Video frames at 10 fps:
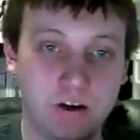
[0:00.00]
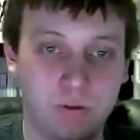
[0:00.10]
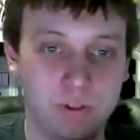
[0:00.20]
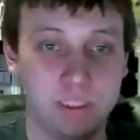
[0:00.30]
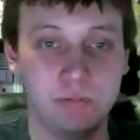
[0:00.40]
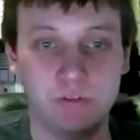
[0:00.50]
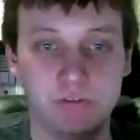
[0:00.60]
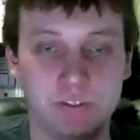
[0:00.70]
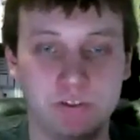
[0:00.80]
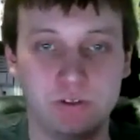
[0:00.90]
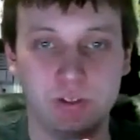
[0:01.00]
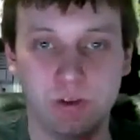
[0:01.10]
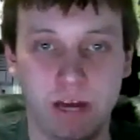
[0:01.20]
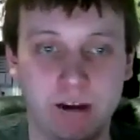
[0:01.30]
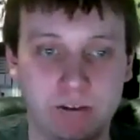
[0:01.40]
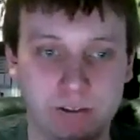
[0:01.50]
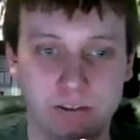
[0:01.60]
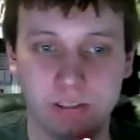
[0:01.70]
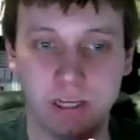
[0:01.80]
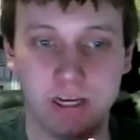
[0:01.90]
once I move into a new
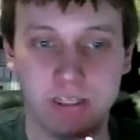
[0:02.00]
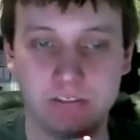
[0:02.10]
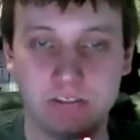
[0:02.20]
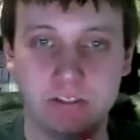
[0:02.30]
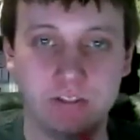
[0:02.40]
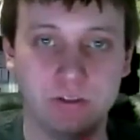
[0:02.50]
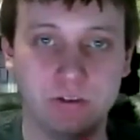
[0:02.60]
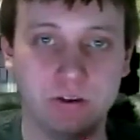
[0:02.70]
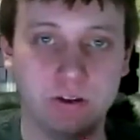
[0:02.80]
house to